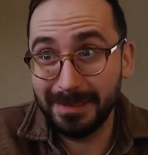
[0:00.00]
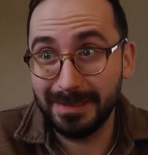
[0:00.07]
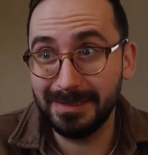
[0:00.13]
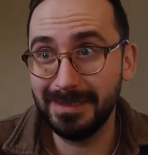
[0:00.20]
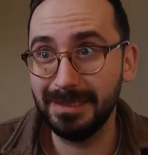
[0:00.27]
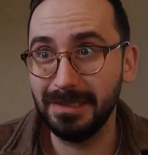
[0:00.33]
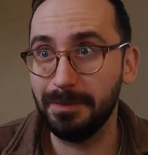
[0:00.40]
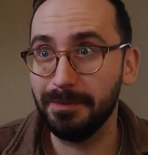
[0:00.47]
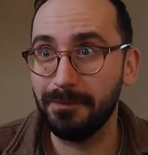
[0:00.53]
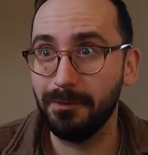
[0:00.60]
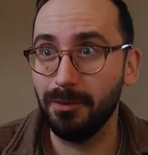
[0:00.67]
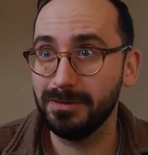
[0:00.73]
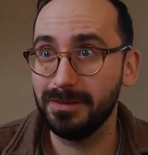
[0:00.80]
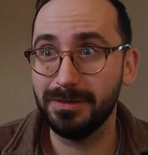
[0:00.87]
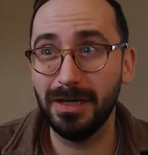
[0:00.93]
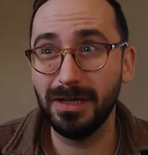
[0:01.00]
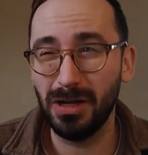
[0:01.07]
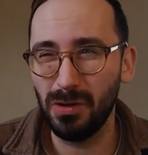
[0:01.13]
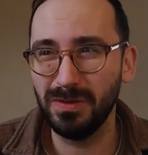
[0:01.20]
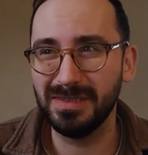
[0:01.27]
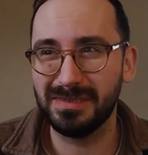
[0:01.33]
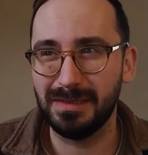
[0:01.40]
a casino before, they're not
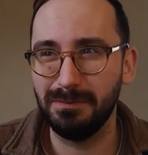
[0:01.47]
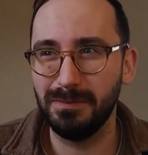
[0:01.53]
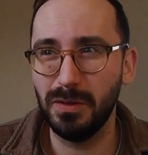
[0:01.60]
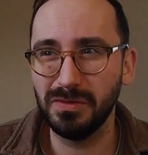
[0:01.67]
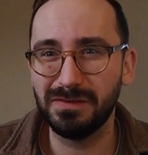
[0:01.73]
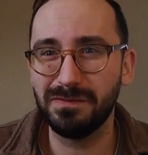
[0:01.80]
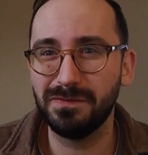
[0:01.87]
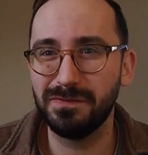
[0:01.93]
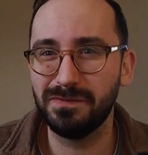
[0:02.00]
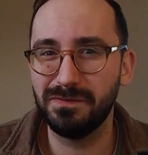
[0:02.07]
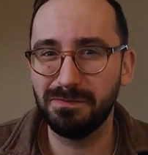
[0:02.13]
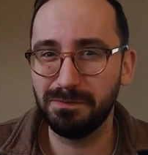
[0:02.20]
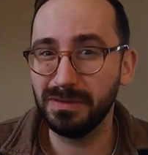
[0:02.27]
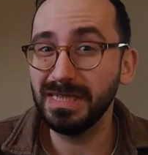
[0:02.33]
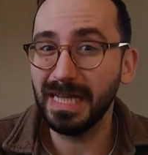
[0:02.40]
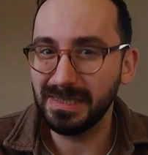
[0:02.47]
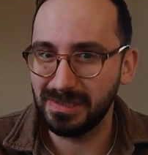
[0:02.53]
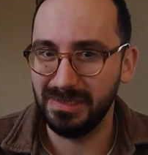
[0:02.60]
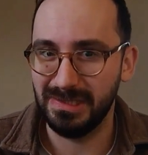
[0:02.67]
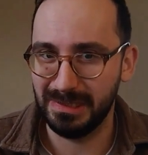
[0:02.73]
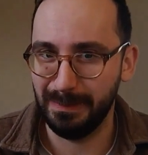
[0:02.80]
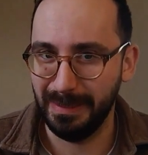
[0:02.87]
always the most
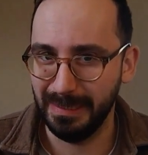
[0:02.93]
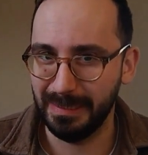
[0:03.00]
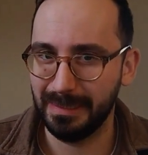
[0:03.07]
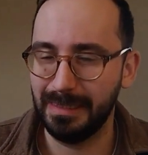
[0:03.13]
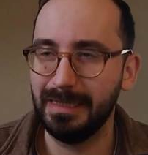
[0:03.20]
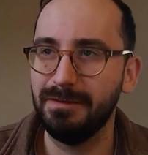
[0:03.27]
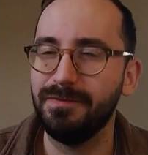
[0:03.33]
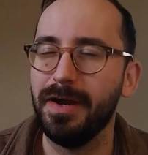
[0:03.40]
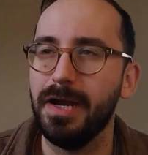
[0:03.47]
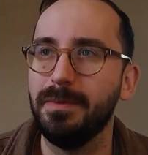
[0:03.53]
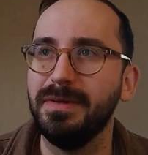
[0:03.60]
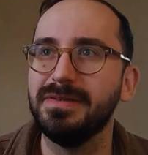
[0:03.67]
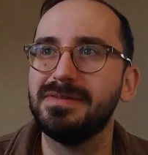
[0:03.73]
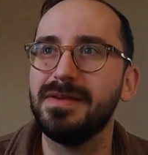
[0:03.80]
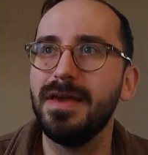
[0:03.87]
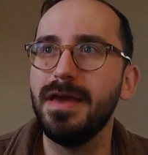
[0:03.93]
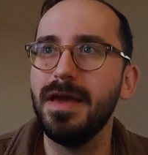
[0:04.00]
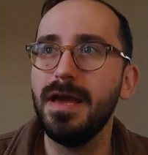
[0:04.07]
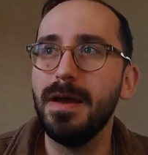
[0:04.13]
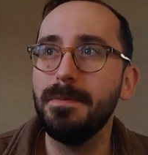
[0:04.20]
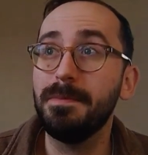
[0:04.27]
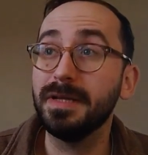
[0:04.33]
pleasant smelling environments,
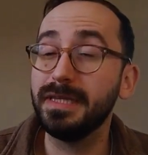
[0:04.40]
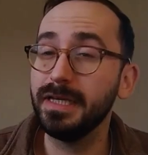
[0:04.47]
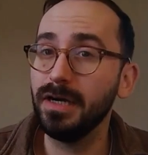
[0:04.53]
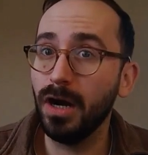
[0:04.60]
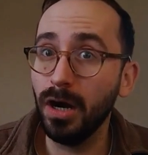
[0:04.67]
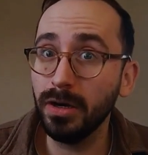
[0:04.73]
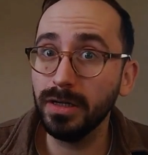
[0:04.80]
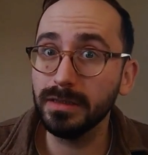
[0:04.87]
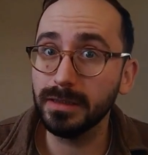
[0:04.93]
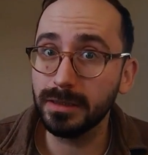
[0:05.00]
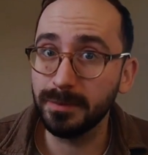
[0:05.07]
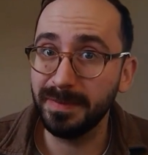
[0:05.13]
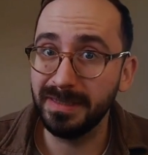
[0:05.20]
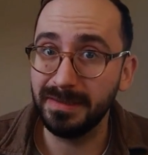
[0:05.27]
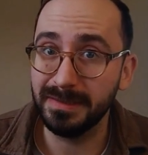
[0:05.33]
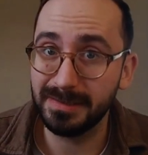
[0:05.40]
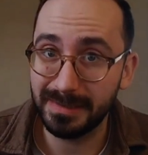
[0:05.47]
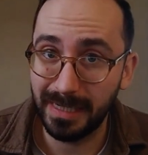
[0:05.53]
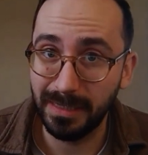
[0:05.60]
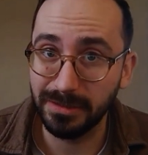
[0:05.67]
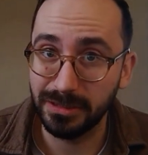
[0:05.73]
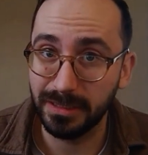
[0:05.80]
but they are a little bit
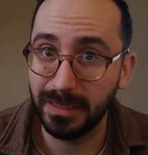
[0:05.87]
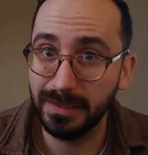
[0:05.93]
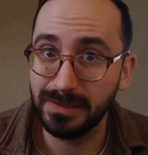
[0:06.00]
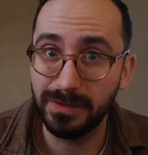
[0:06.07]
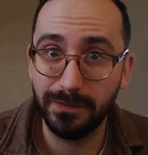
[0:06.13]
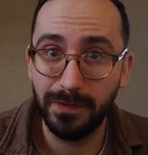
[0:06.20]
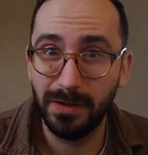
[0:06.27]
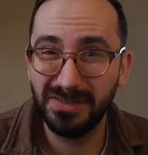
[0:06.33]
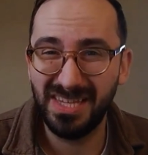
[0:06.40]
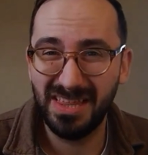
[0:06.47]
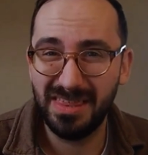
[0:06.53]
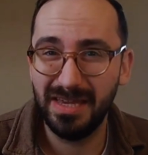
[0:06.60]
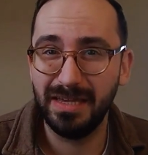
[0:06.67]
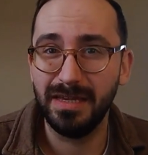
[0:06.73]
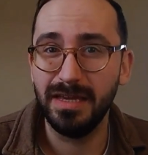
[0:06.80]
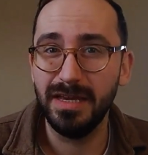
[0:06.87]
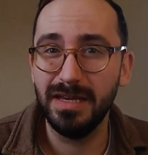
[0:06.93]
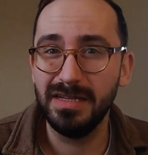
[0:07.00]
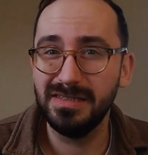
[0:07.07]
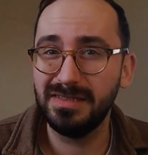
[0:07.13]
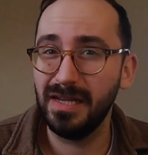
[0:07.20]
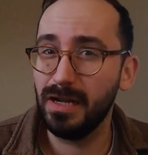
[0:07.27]
nostalgic insofar as I think
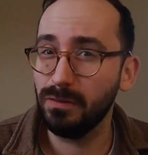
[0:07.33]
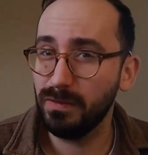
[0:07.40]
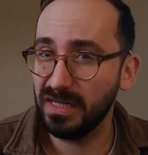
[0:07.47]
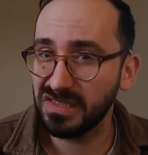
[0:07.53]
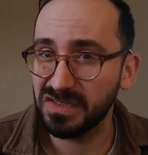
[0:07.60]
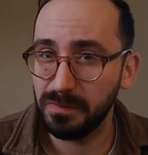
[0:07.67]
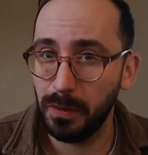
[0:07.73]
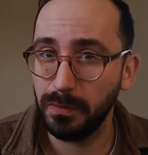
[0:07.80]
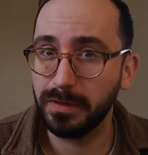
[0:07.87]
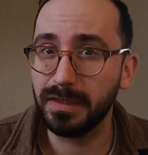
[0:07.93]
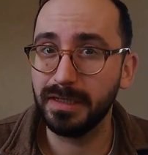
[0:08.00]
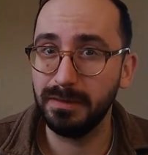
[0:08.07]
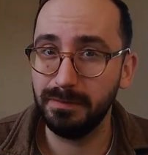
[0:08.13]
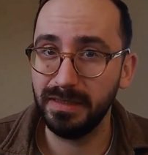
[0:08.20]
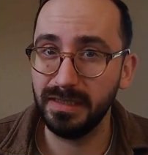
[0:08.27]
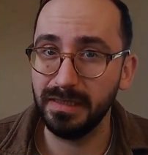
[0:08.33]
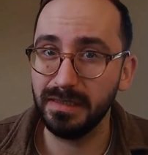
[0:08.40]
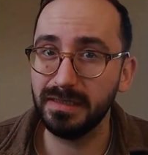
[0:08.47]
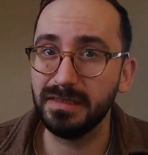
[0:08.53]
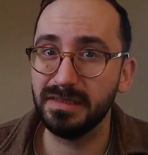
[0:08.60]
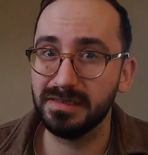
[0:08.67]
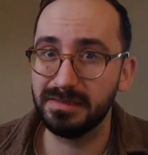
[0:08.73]
cigarette smoke can
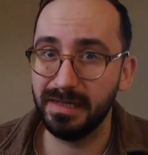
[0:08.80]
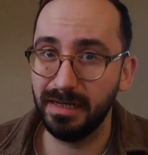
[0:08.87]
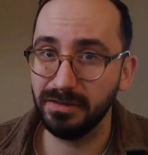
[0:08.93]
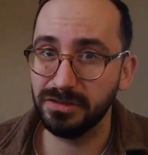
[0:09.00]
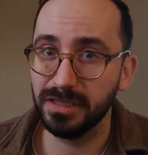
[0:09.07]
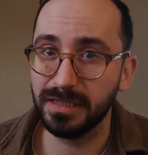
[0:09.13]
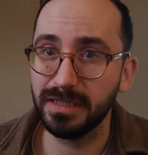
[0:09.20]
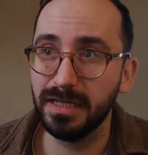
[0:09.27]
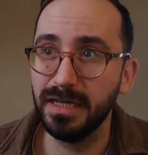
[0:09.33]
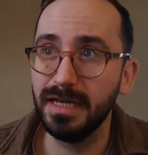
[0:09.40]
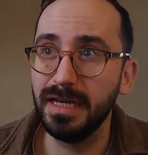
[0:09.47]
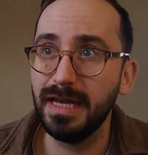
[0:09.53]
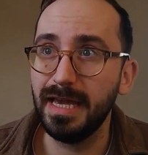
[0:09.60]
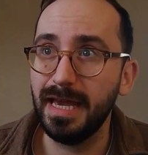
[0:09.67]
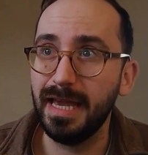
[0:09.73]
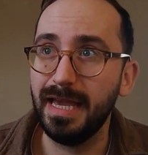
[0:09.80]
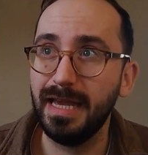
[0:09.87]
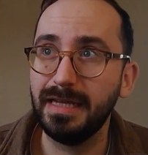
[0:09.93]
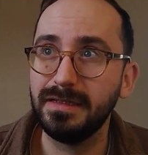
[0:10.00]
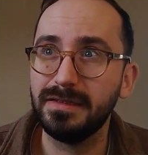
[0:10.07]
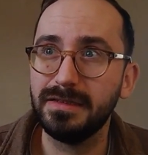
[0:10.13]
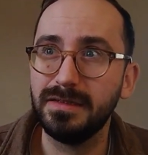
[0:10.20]
be nostalgic.
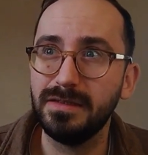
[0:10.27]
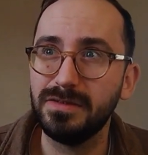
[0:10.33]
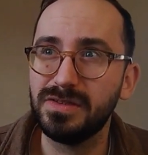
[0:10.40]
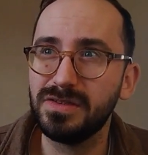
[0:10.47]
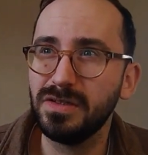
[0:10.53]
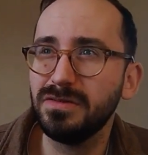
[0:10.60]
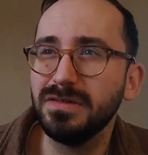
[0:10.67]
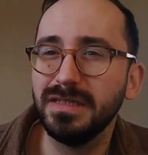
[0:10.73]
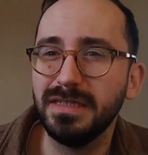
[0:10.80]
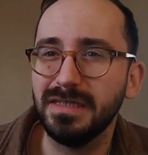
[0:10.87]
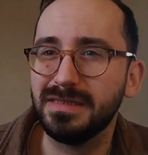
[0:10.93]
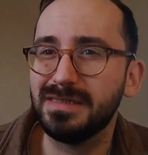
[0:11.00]
And there's certainly a